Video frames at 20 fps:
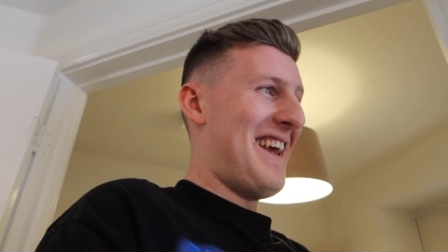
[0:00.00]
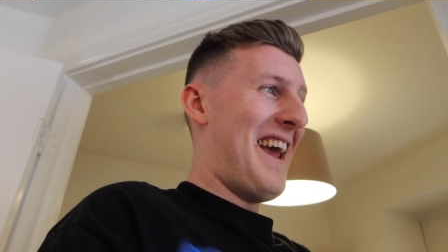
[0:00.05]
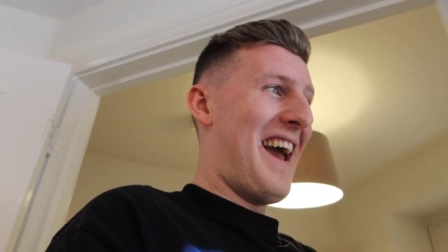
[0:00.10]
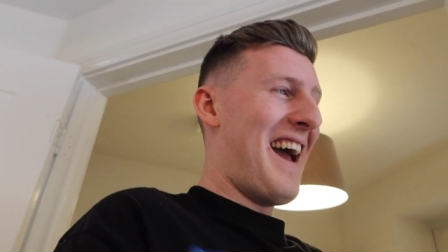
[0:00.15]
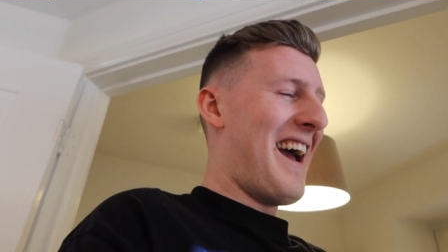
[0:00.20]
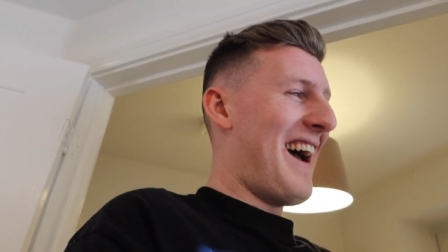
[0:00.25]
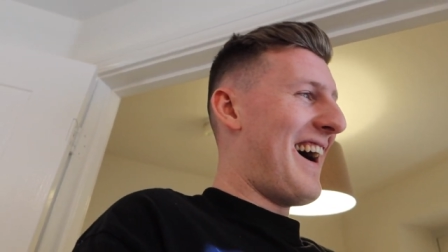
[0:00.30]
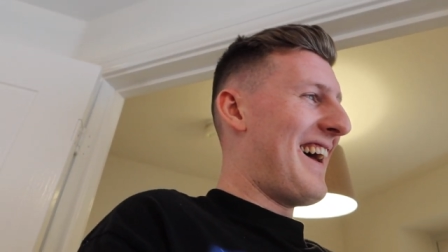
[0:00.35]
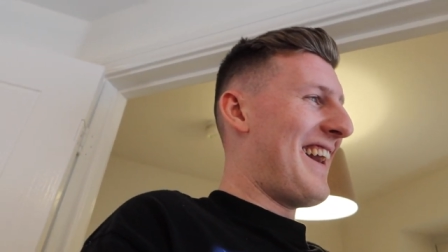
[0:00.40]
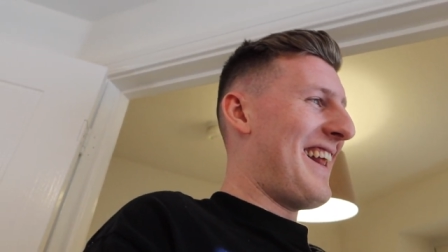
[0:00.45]

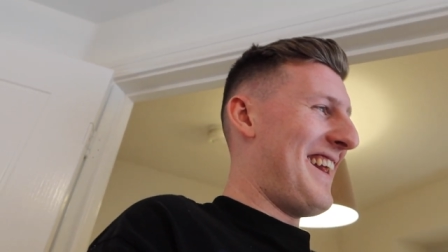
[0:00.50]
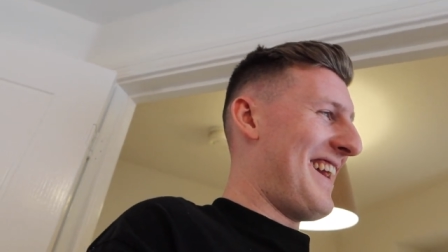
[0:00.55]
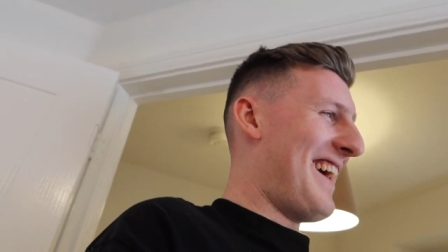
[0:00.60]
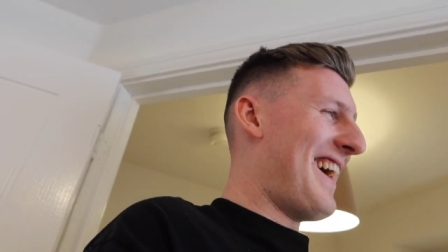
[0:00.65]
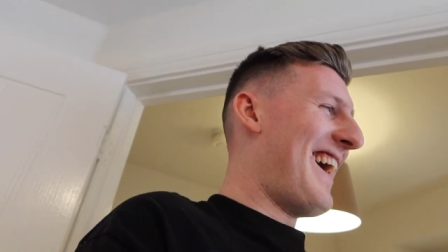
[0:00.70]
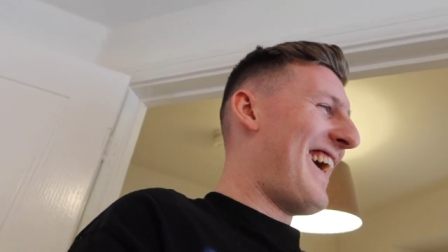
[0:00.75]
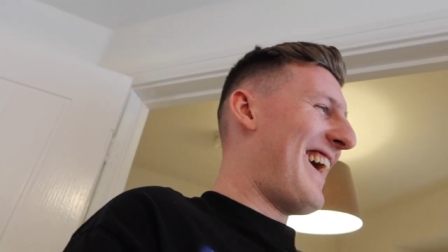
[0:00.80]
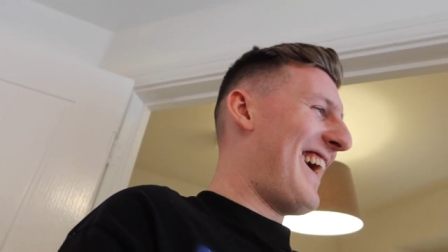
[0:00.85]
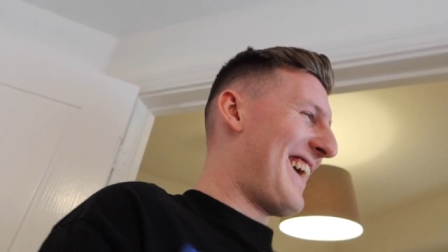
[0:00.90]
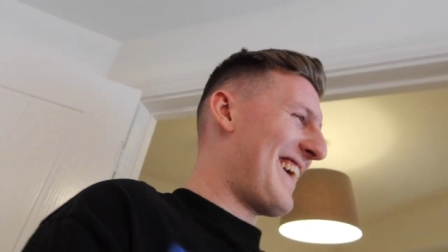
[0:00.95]
Yeah, I need a
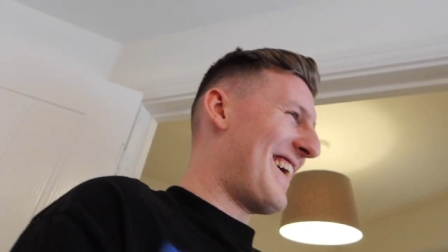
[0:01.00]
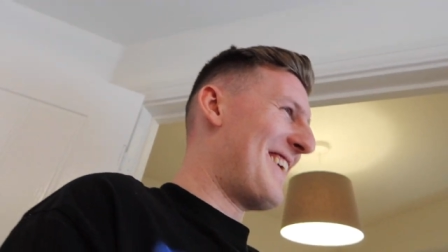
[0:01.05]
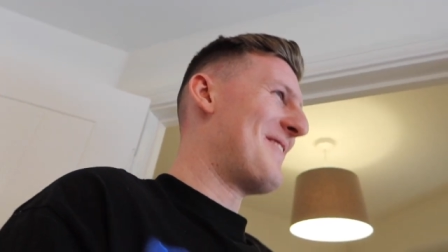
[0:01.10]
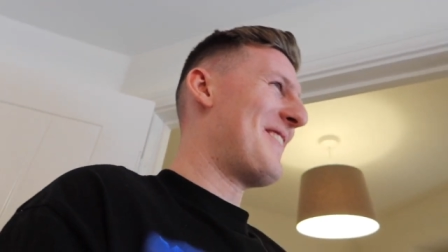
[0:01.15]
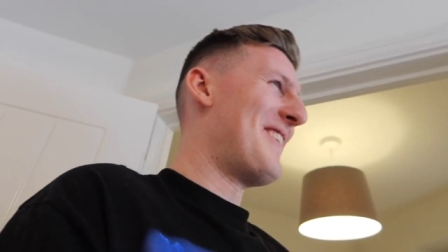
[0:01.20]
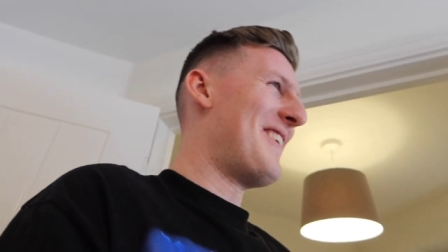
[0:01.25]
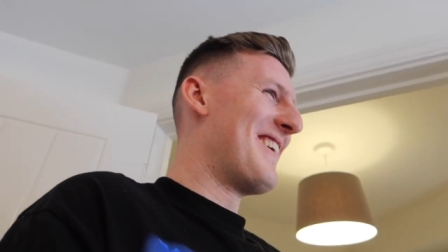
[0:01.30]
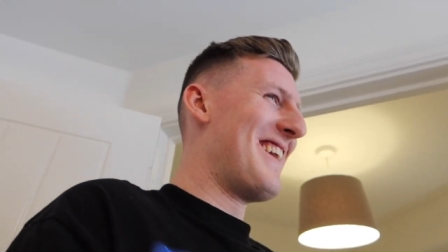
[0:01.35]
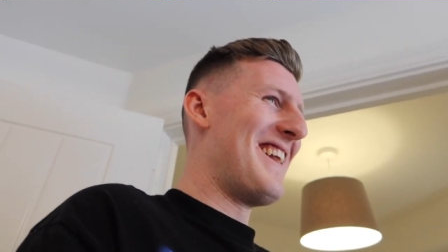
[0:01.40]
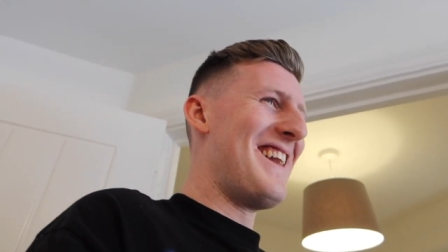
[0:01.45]
haircut
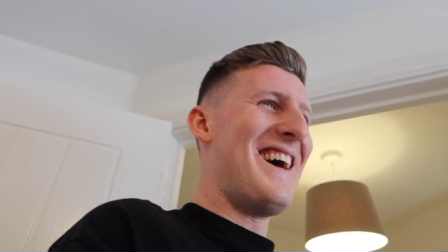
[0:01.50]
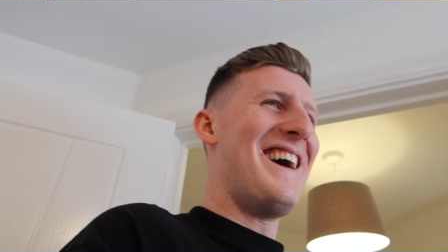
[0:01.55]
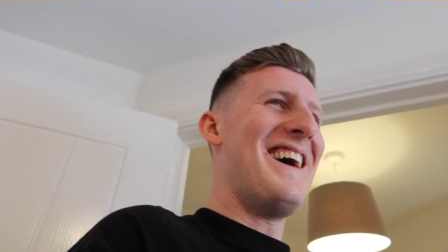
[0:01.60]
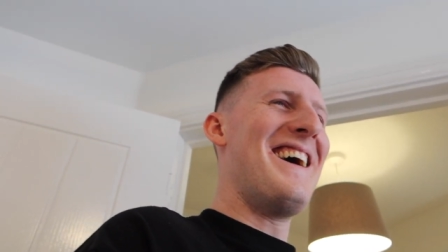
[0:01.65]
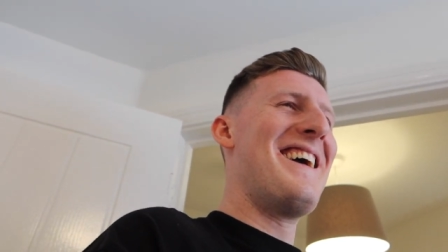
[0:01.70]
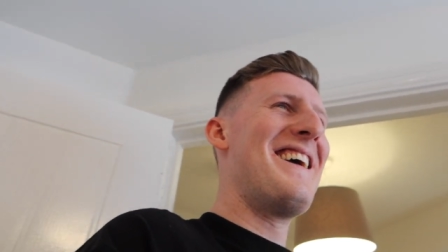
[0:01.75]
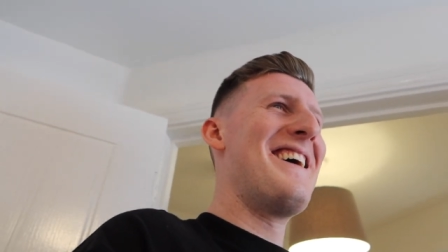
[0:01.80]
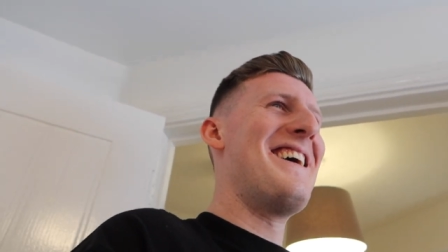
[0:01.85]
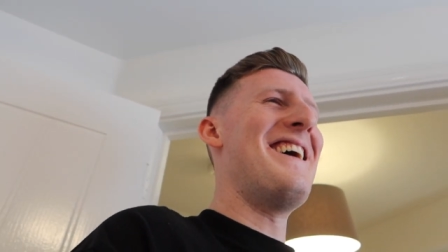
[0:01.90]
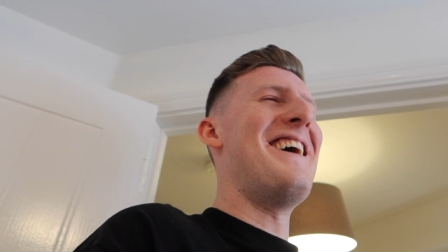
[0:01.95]
for
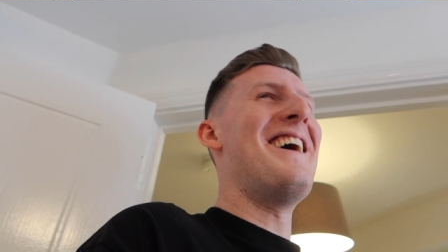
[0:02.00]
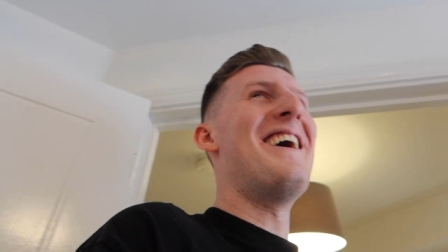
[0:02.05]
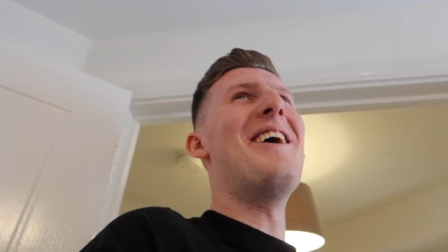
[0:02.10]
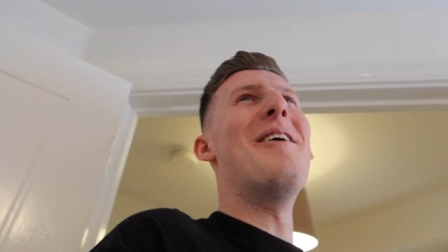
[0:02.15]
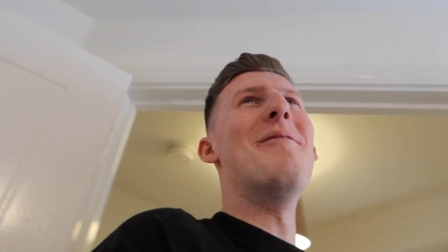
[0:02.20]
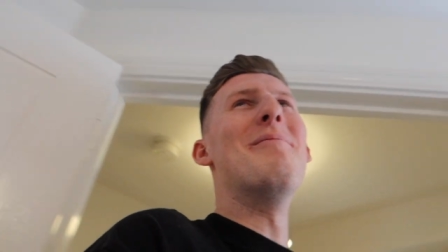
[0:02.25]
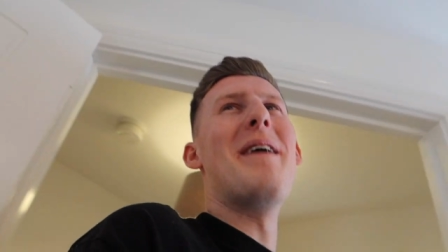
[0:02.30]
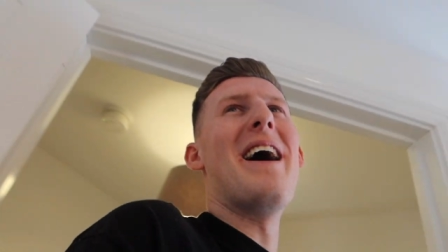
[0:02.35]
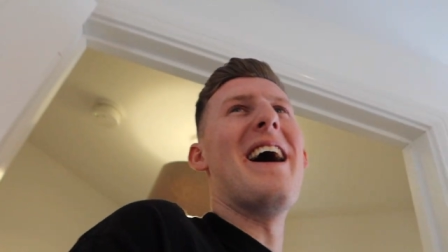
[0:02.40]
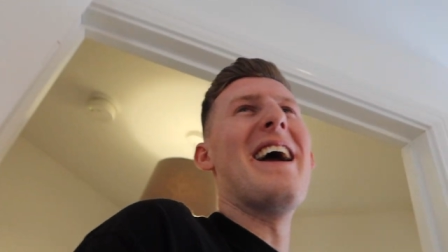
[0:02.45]
holiday.
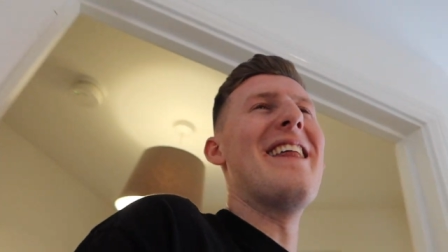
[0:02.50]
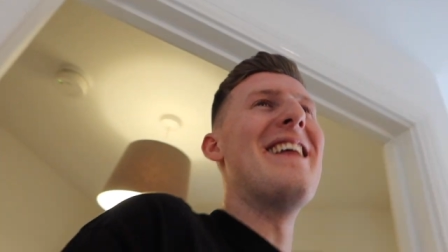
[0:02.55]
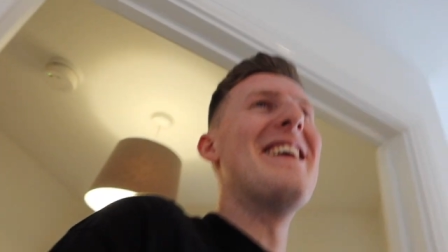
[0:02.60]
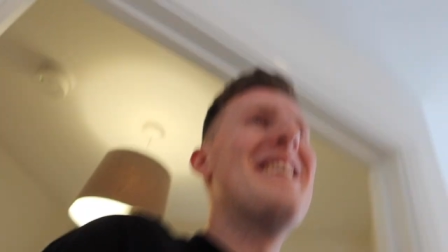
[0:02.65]
Oh, mate,